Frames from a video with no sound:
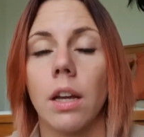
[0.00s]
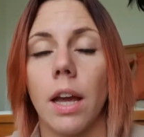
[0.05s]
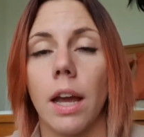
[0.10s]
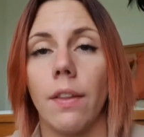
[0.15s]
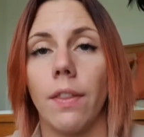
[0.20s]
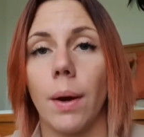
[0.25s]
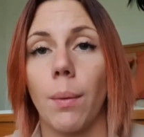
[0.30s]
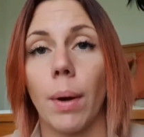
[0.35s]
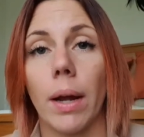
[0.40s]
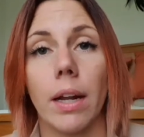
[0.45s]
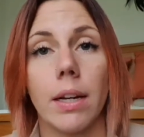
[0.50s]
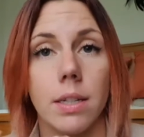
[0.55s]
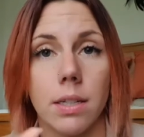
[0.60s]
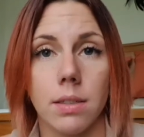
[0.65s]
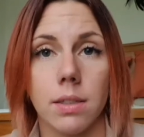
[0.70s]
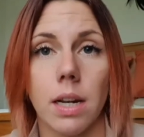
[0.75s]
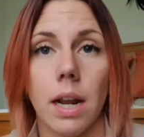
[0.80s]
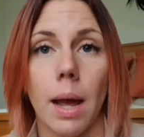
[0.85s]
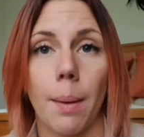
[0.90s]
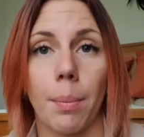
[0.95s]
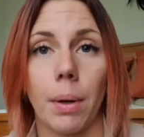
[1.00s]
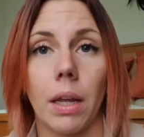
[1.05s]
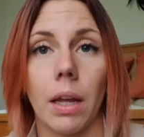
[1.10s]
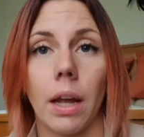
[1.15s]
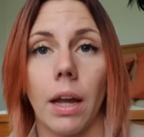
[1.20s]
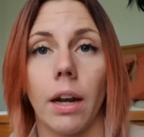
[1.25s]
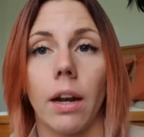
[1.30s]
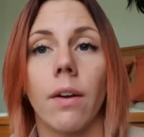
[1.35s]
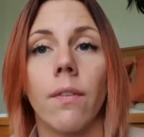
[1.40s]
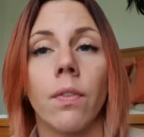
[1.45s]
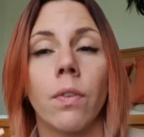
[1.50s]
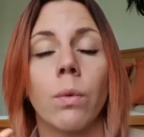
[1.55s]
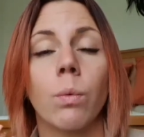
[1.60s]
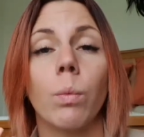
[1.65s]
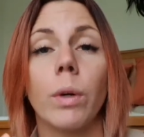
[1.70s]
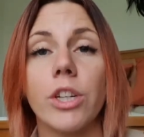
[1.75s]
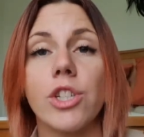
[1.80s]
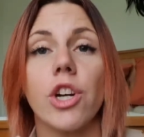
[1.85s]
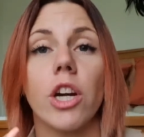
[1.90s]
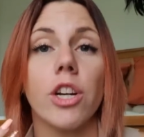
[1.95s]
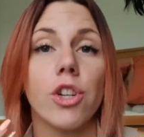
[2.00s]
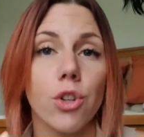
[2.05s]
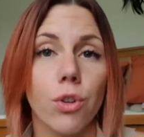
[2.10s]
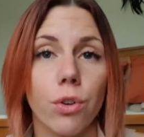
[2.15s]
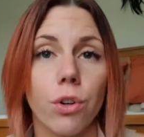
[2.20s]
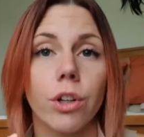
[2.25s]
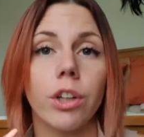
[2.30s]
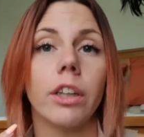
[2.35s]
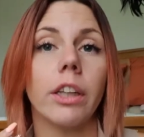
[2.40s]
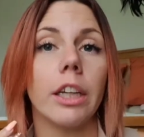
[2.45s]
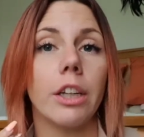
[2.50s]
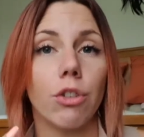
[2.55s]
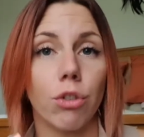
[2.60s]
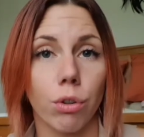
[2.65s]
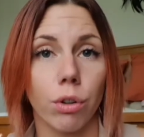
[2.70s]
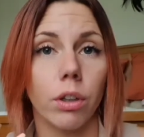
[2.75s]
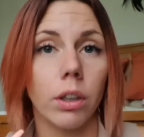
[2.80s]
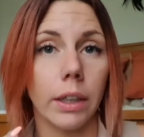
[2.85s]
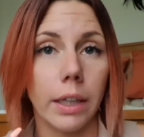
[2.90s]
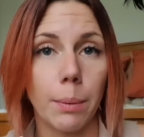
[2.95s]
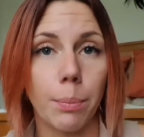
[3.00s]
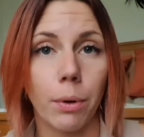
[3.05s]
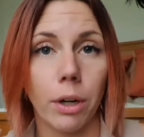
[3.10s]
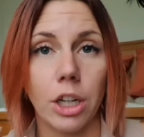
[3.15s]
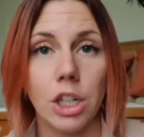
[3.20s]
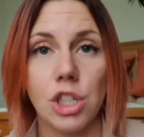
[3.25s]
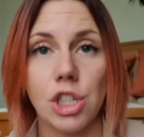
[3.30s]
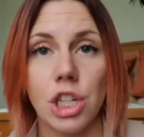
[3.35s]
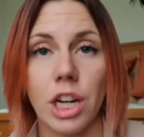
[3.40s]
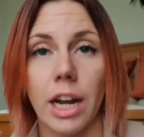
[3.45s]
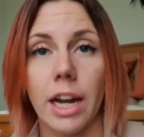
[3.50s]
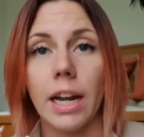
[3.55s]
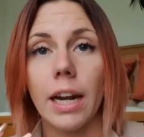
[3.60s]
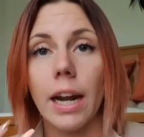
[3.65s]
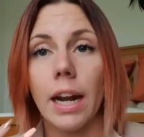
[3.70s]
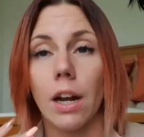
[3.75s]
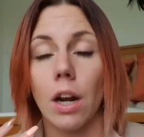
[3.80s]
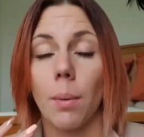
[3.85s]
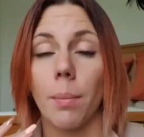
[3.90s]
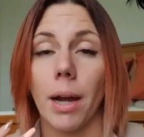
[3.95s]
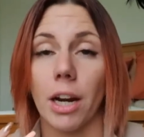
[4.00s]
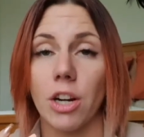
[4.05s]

And that way it doesn't happen again, which I truly, truly appreciate. And I'm